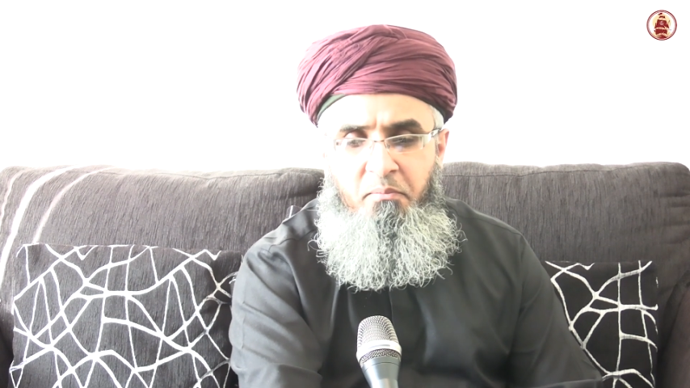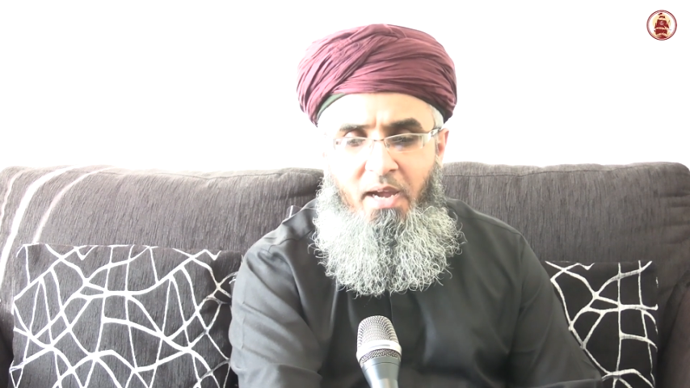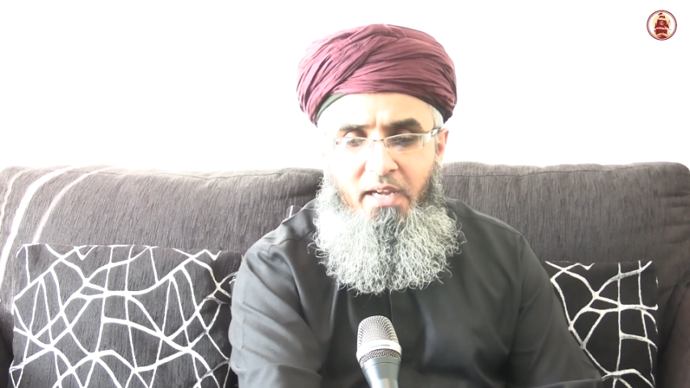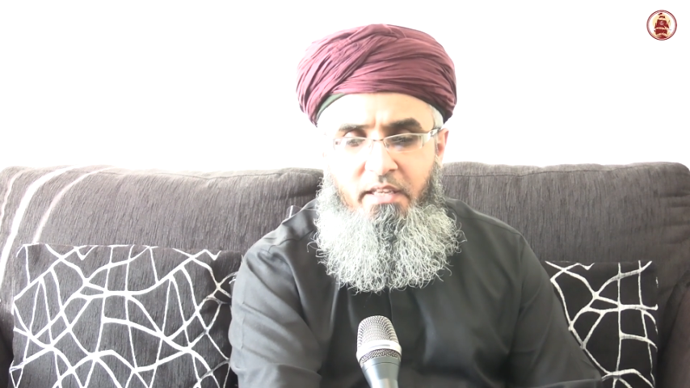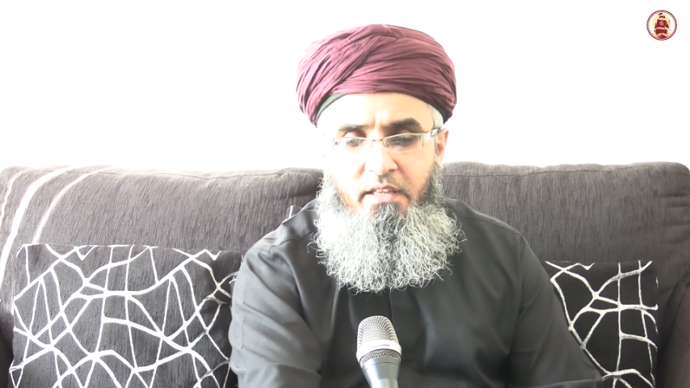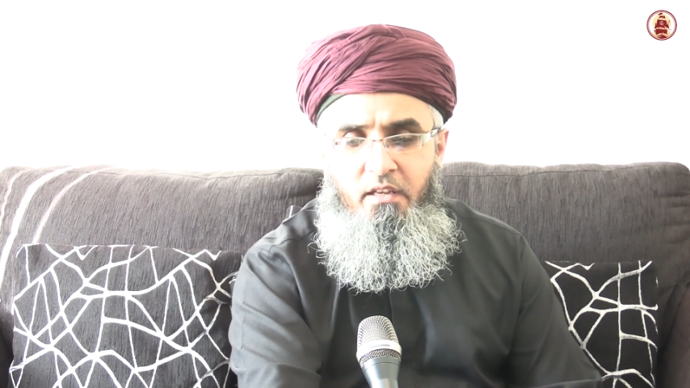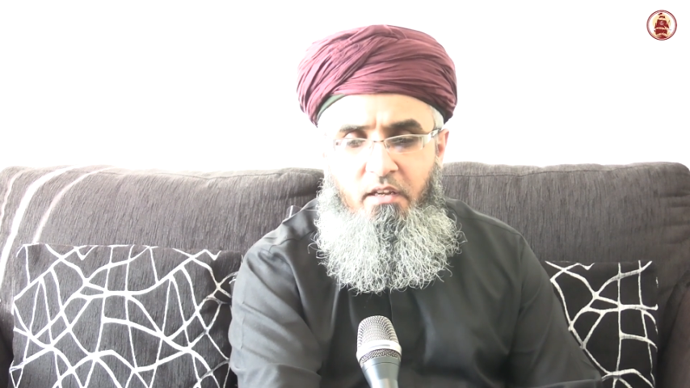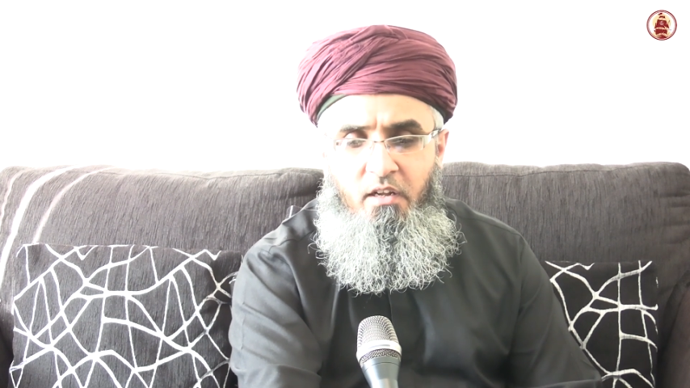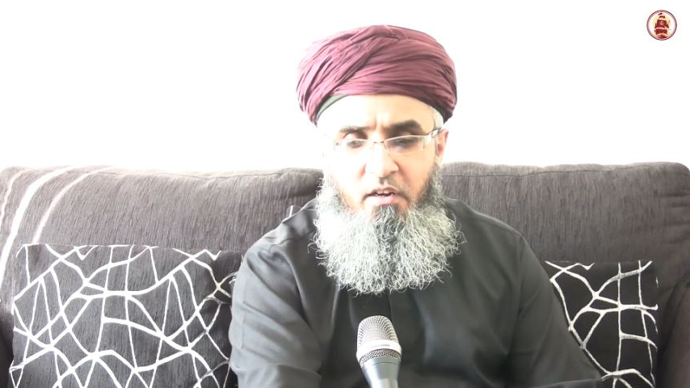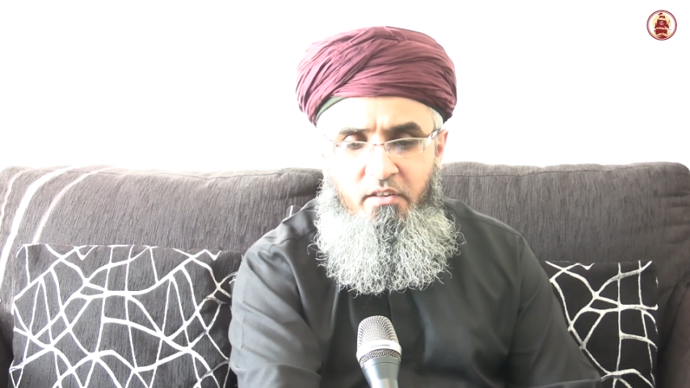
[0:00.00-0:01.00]
back
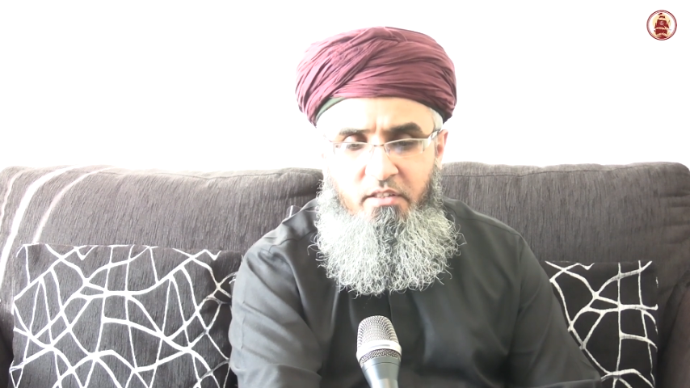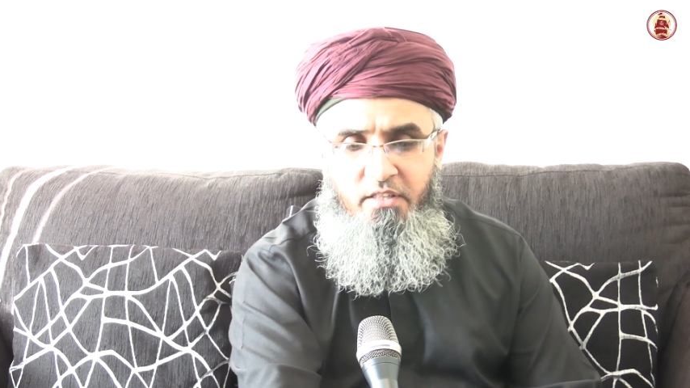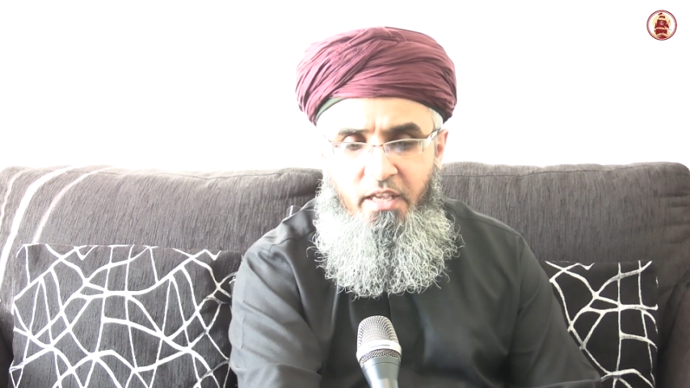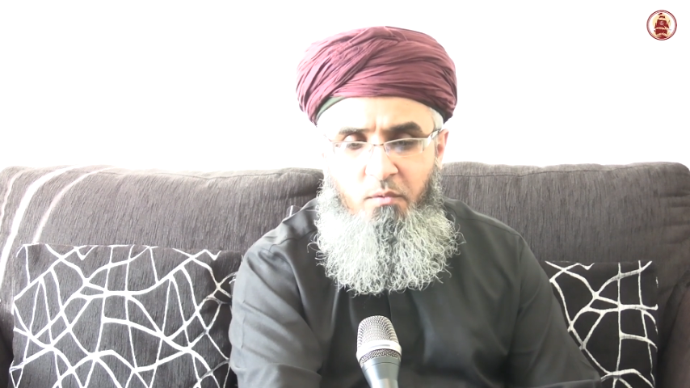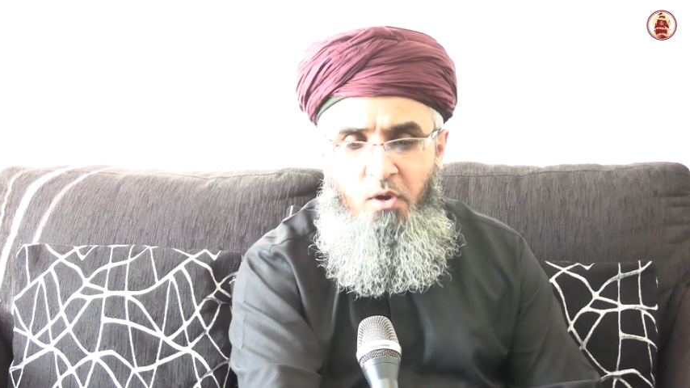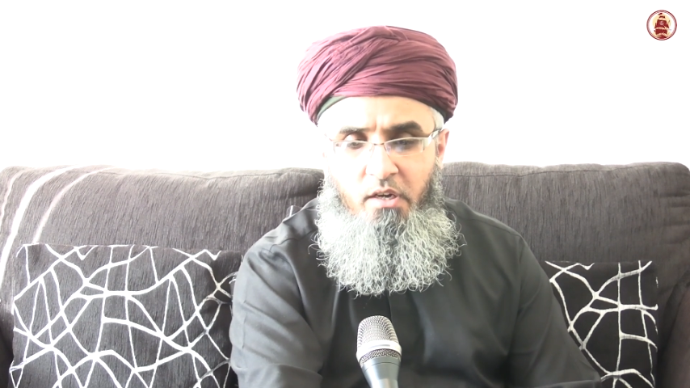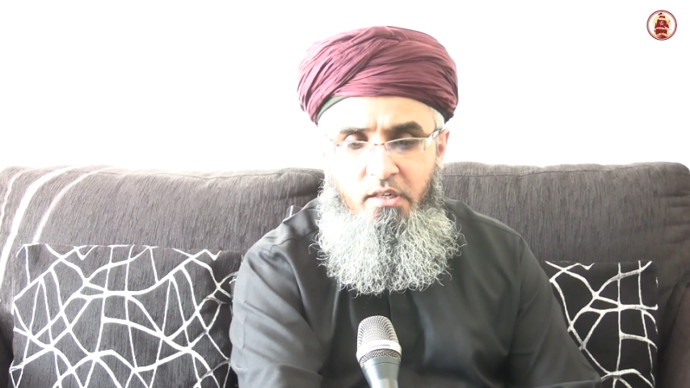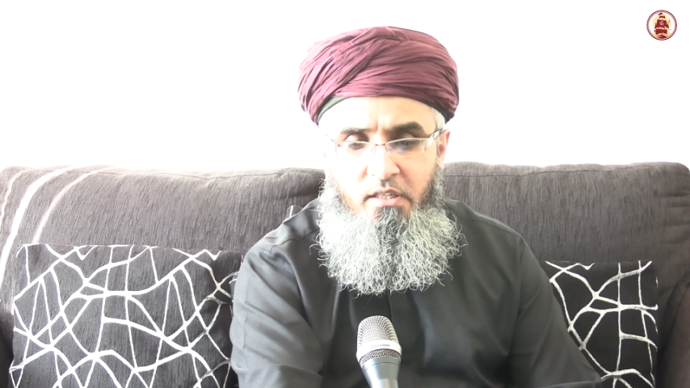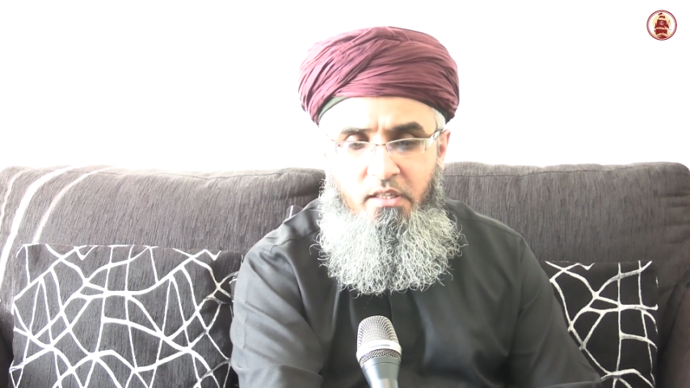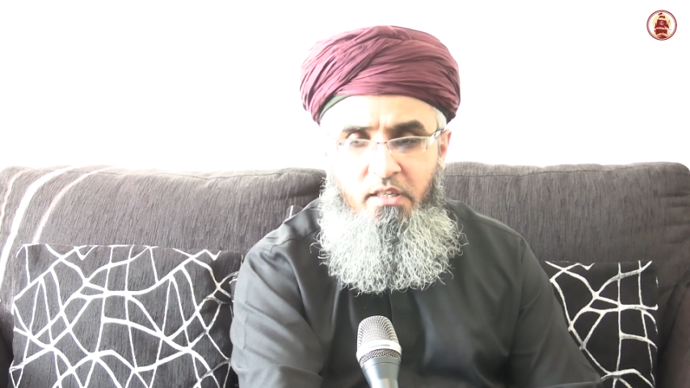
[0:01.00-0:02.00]
on day one,